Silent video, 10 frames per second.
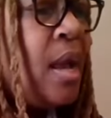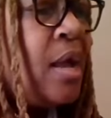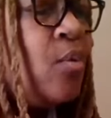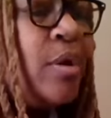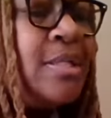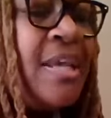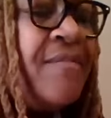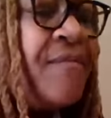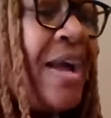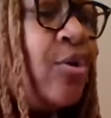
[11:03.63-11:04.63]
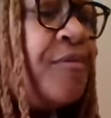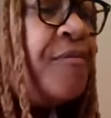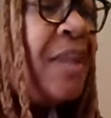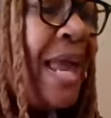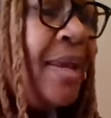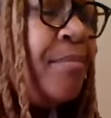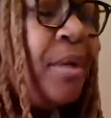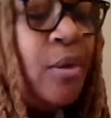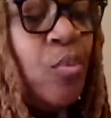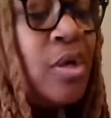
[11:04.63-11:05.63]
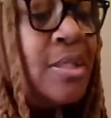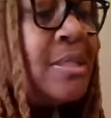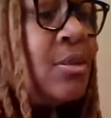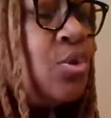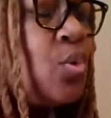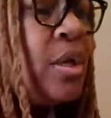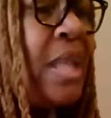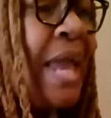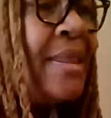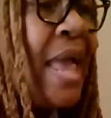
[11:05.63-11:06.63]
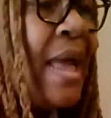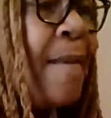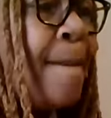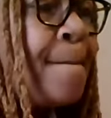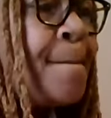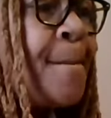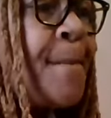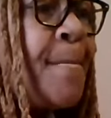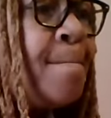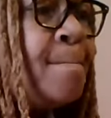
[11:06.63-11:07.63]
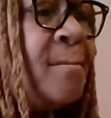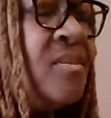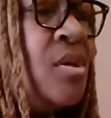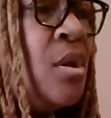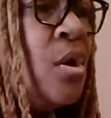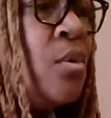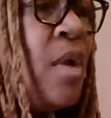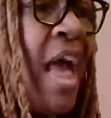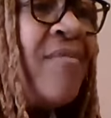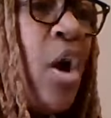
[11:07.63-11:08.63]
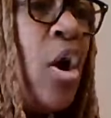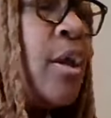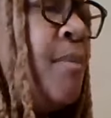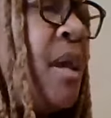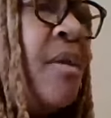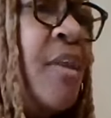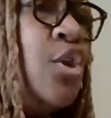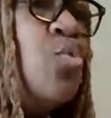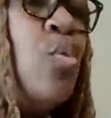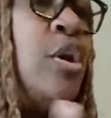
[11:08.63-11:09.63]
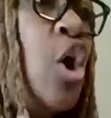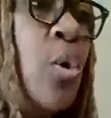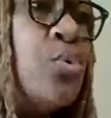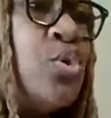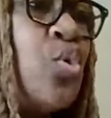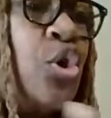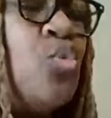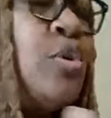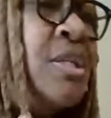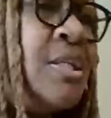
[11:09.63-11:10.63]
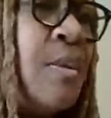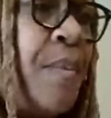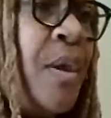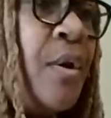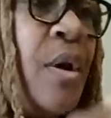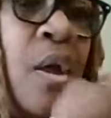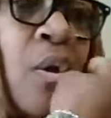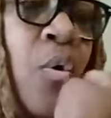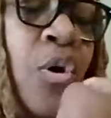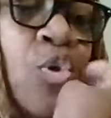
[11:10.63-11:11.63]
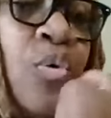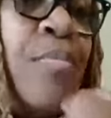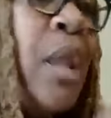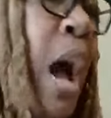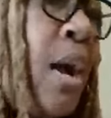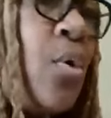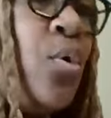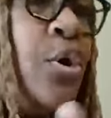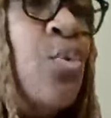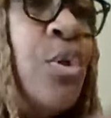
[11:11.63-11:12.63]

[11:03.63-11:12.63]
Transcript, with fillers: I don't want to say fight or flight, but it was sort of like that. You know, have an argument and then you would ghost or you would disappear or you would block or you